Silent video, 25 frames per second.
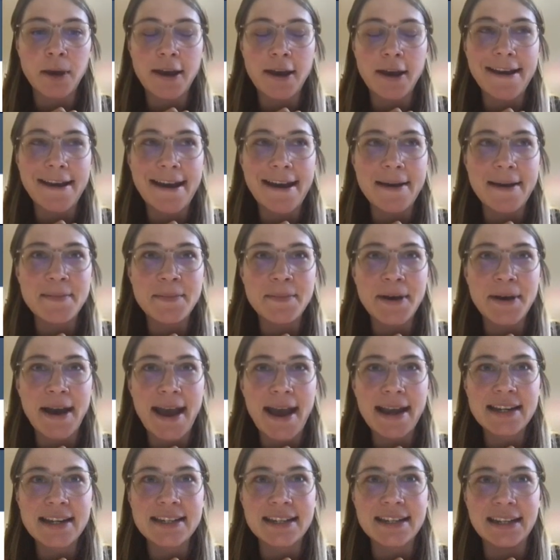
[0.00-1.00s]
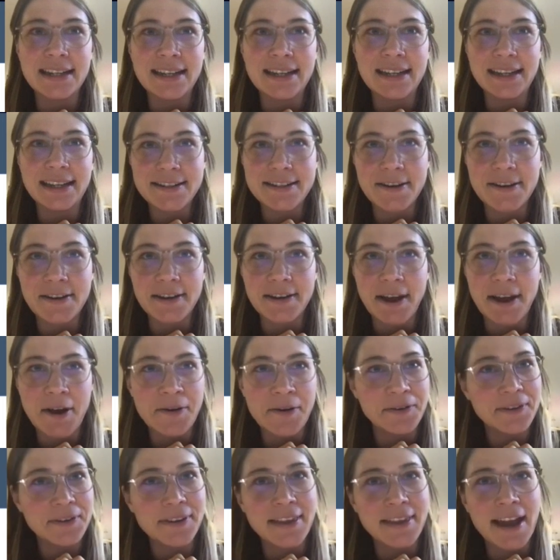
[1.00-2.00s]
But actually, it turned
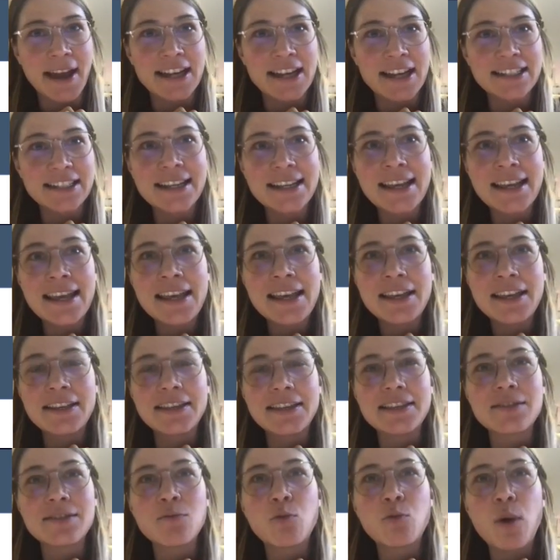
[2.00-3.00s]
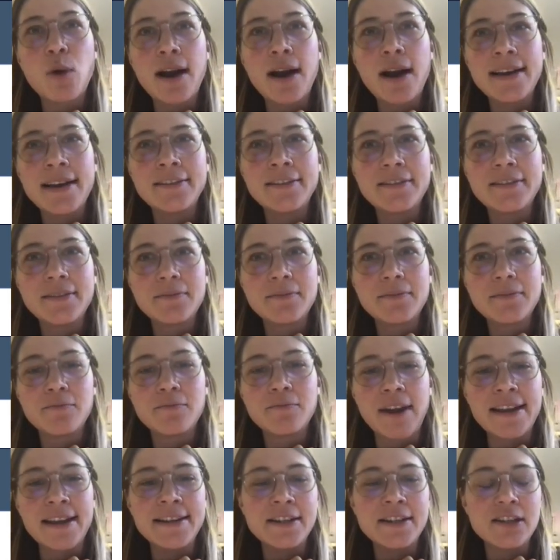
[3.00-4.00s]
out that there's a wide
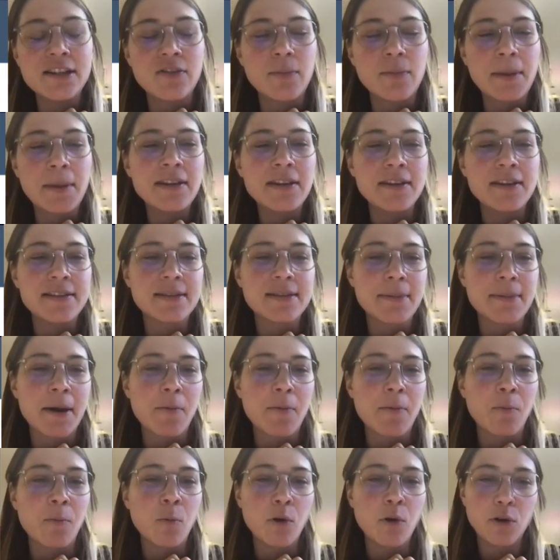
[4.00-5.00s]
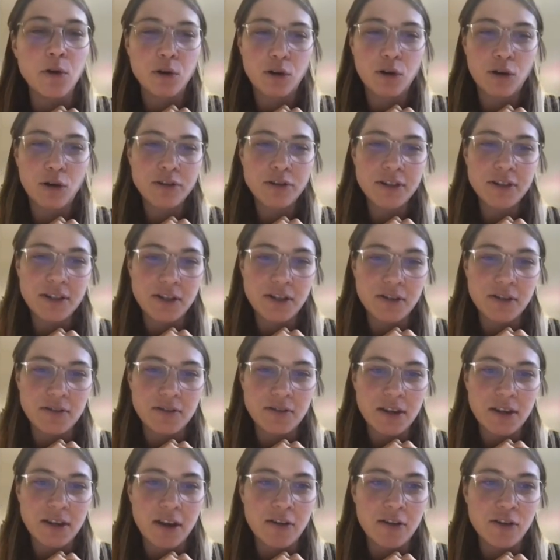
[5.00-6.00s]
range of opinions about what
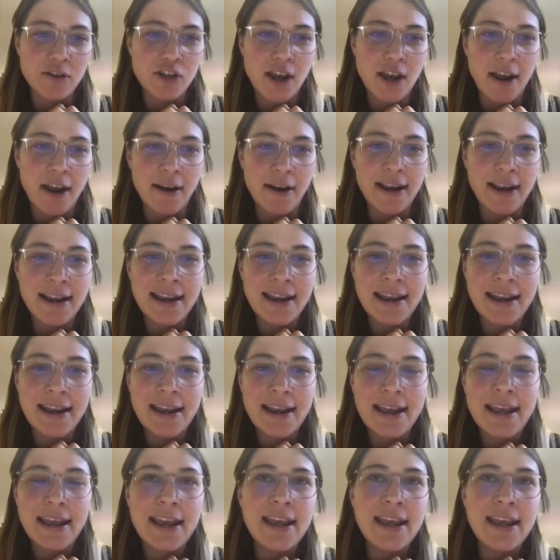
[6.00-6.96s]
constitutes code sharing,